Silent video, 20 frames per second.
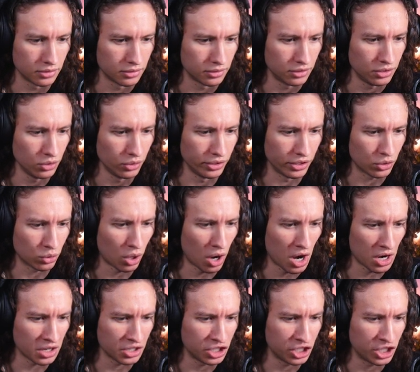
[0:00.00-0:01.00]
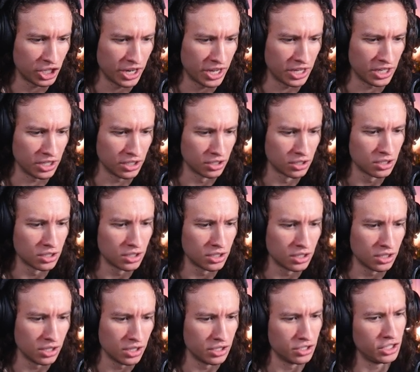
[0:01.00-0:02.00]
The only crock of shit
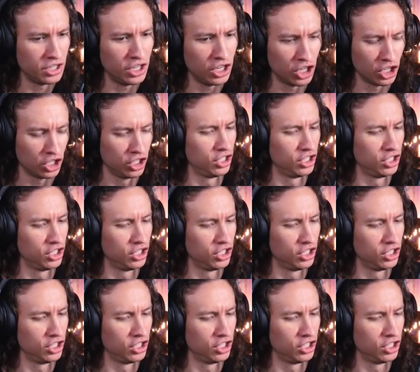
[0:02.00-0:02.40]
here